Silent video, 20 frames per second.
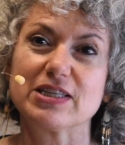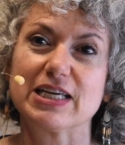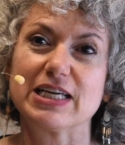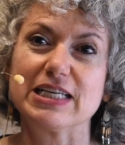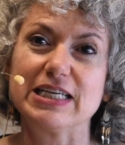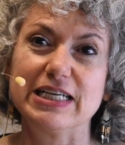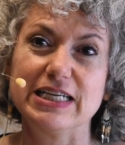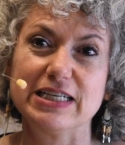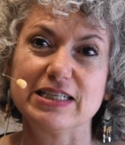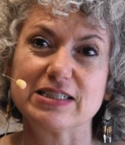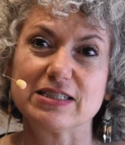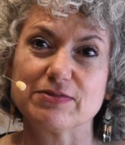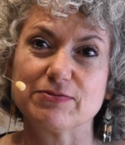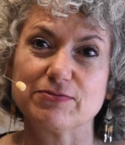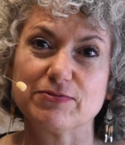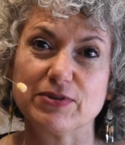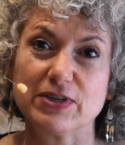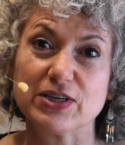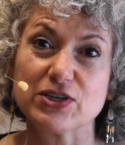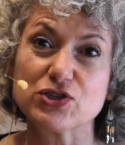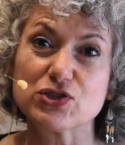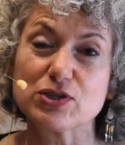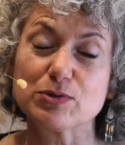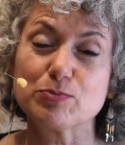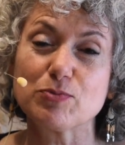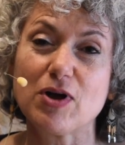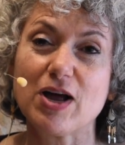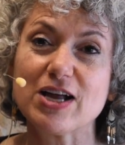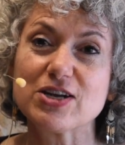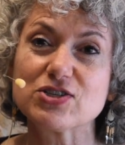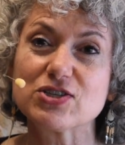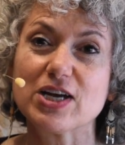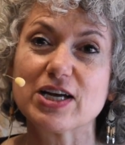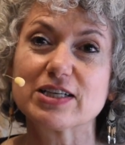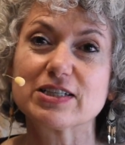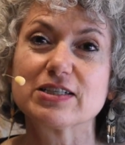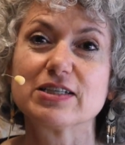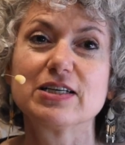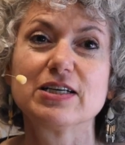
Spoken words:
they needed to finish the project